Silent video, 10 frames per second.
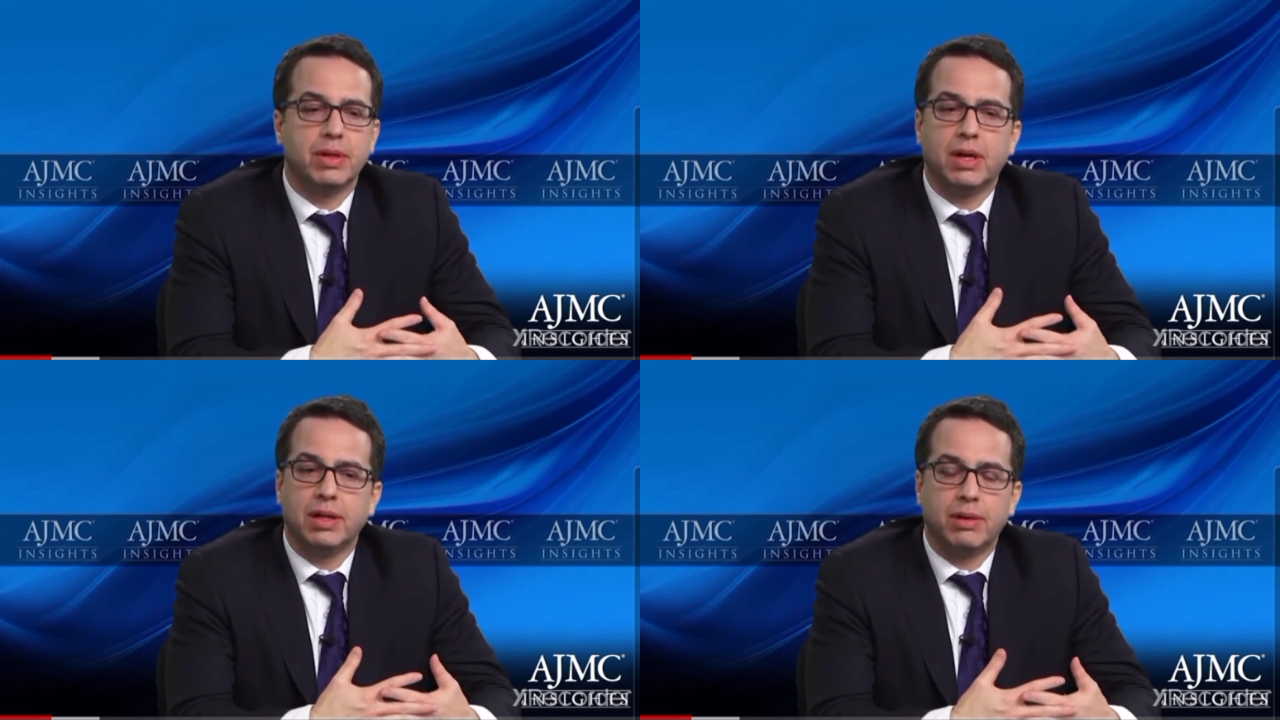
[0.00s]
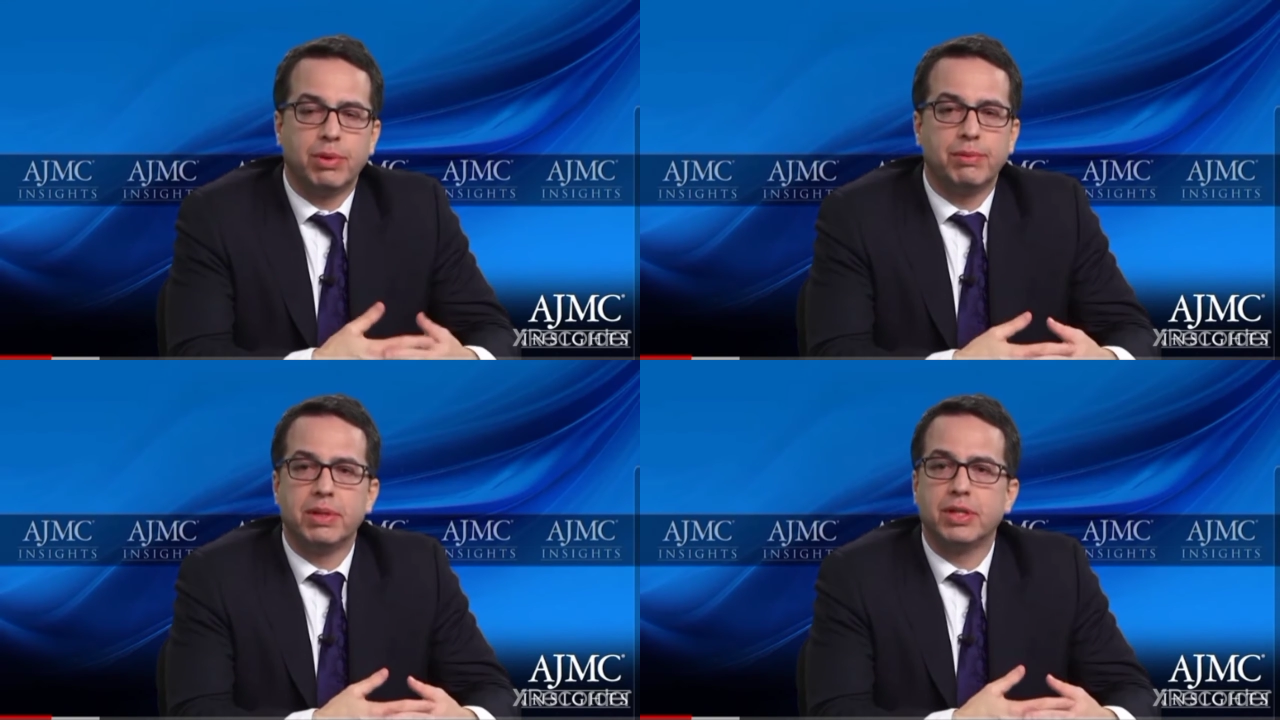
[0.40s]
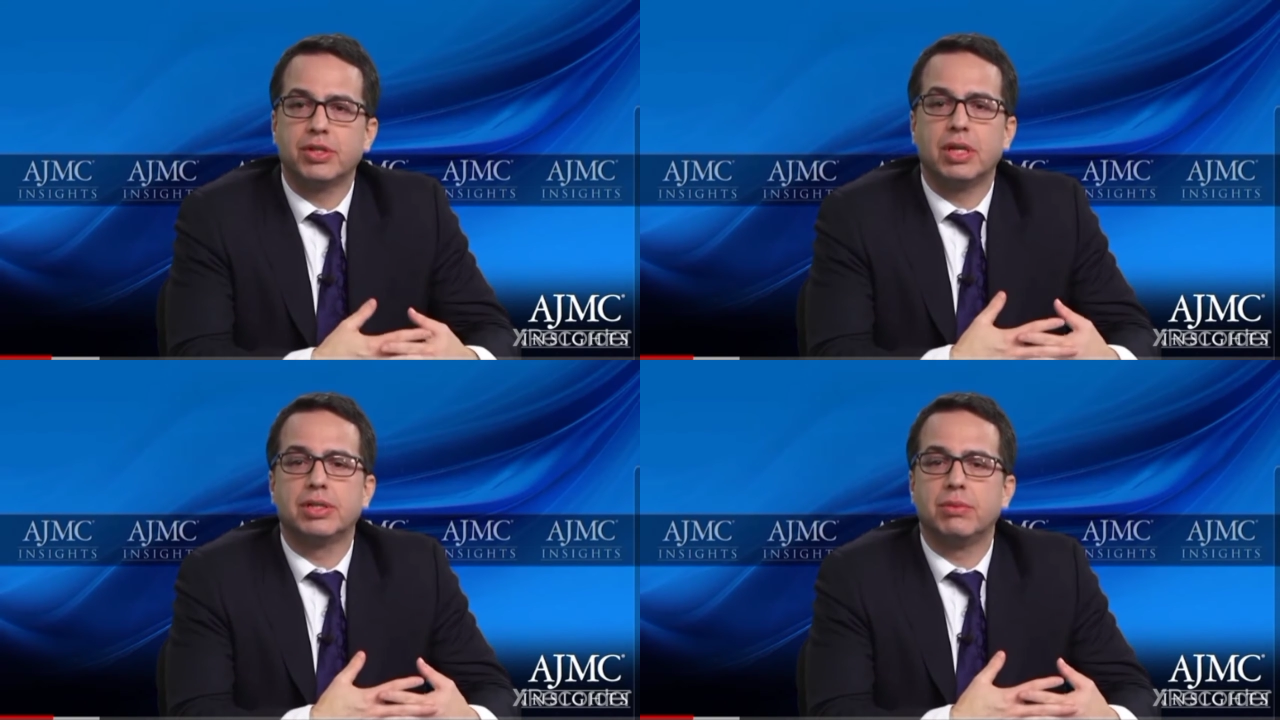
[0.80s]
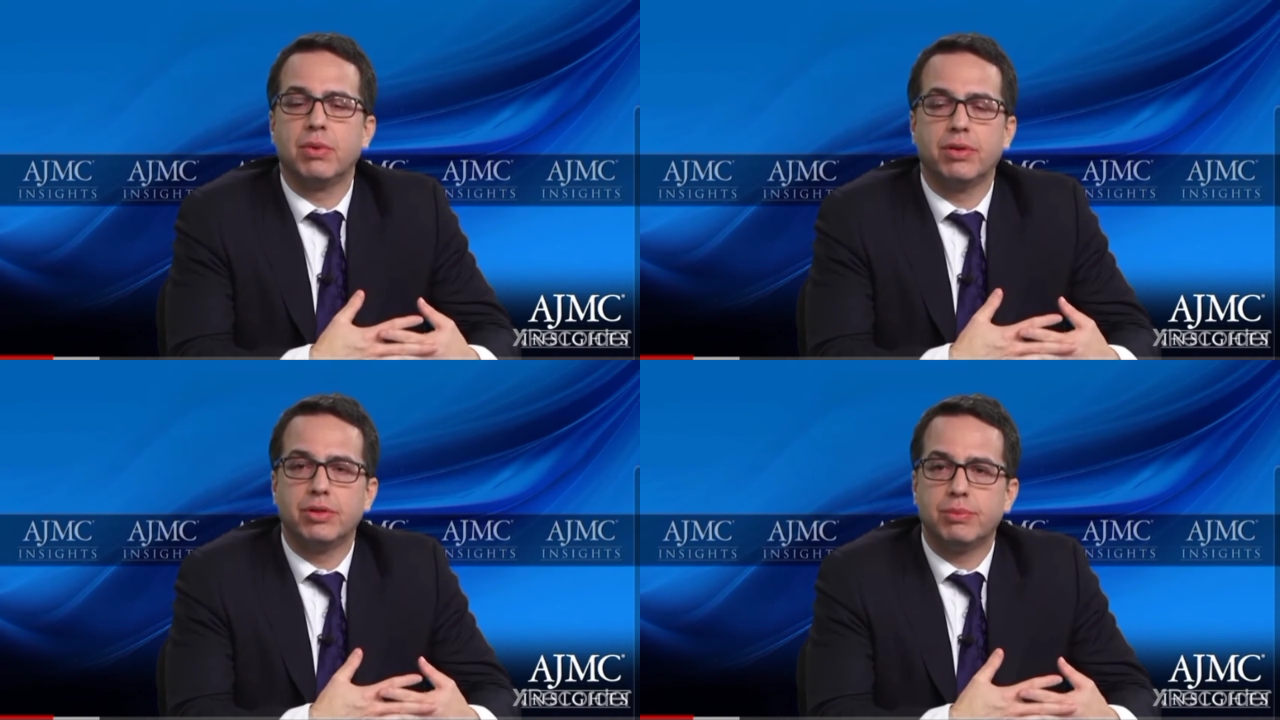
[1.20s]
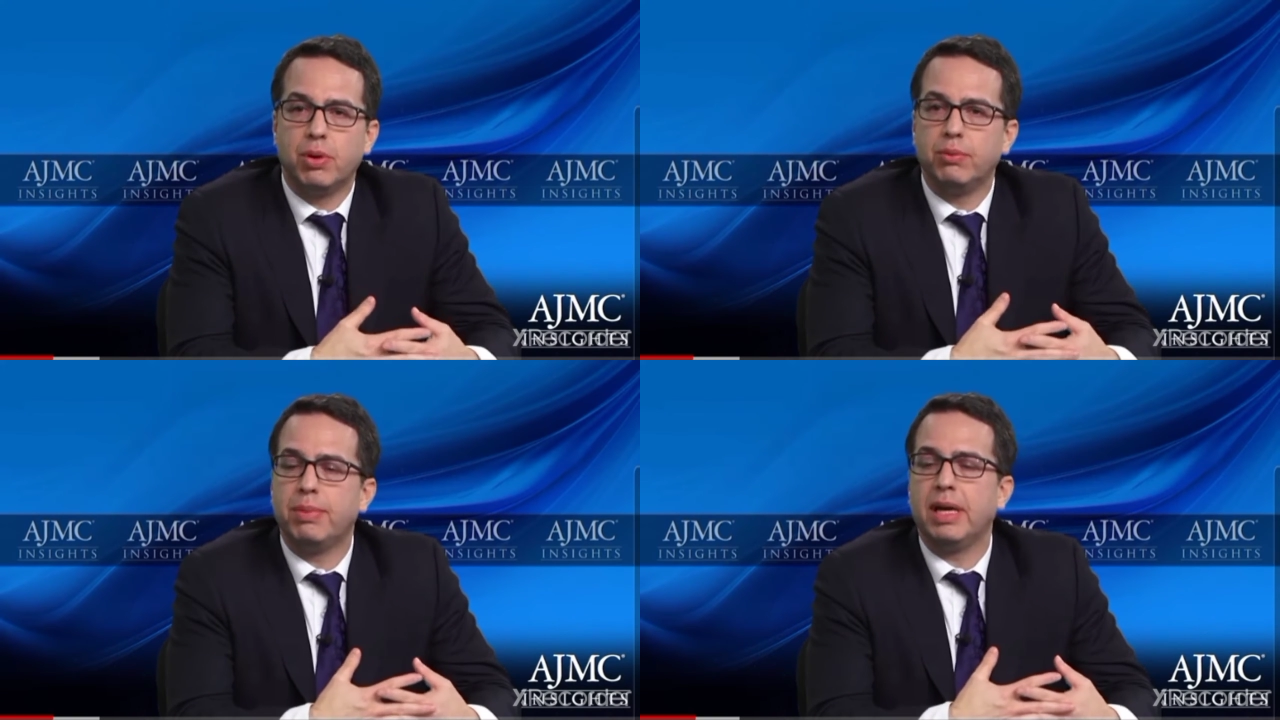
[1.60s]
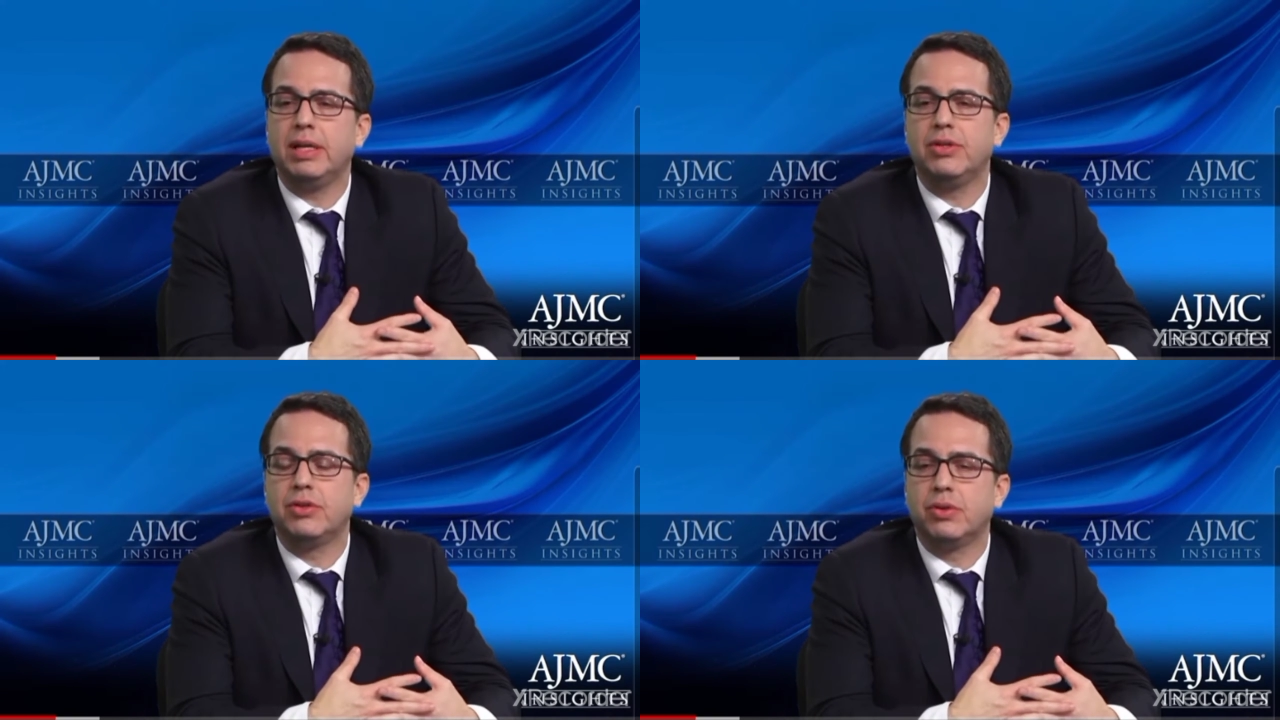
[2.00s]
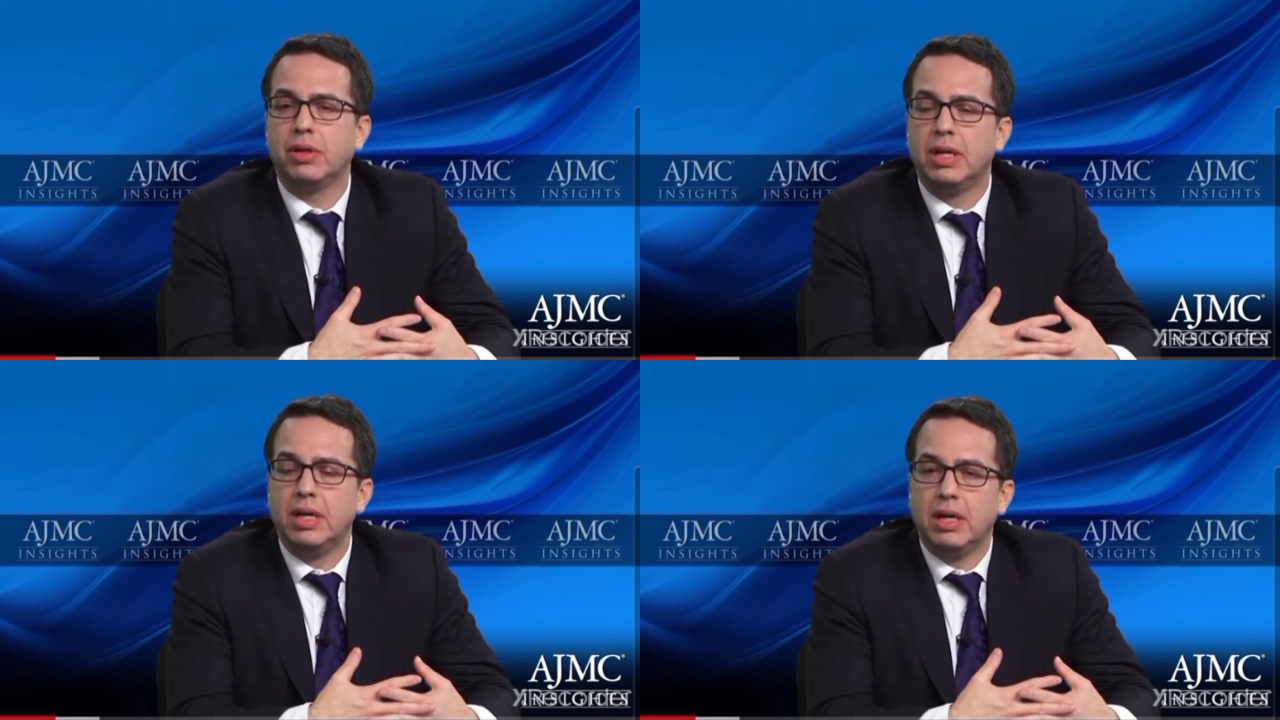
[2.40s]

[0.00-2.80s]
that we've been discussing, whether it's bone pains or